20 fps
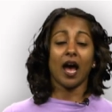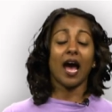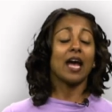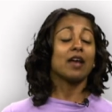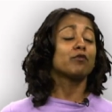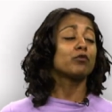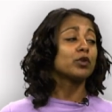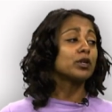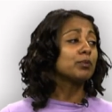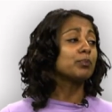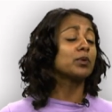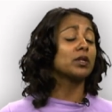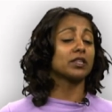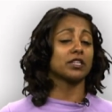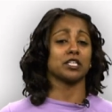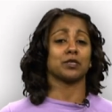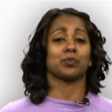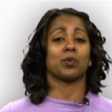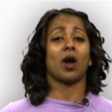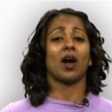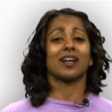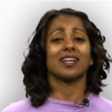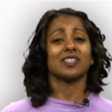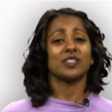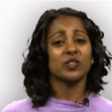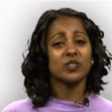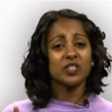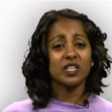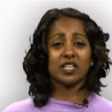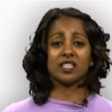I've rebuilt this
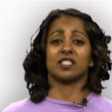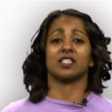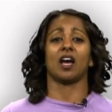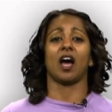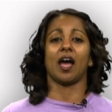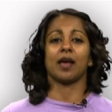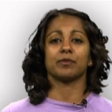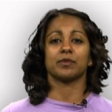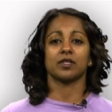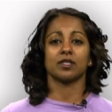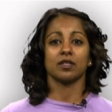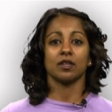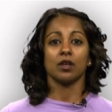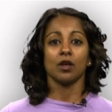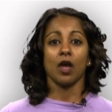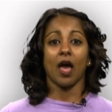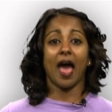product six times